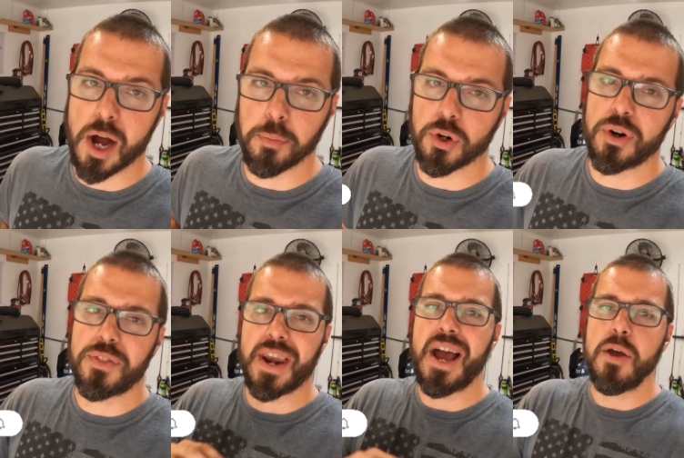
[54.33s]
Gobbler
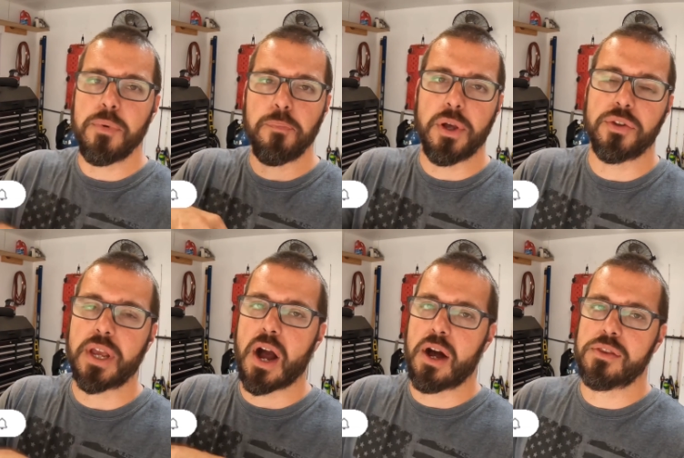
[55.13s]
that I have been
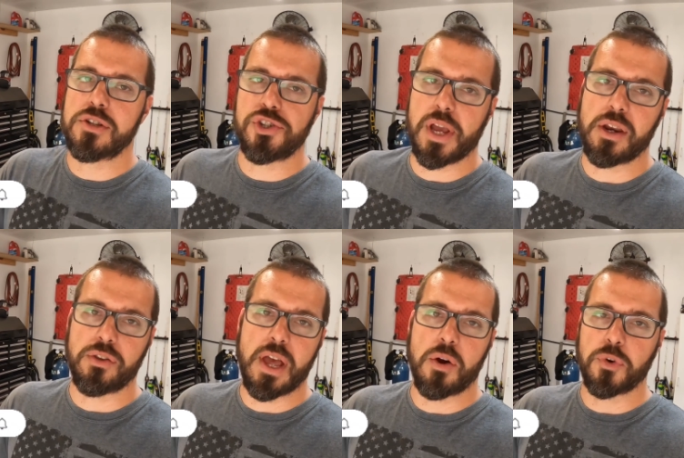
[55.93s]
building on this channel
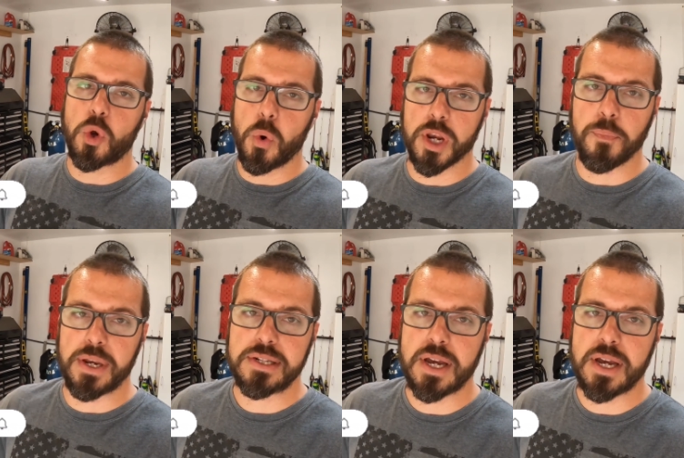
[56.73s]
now for quite a bit of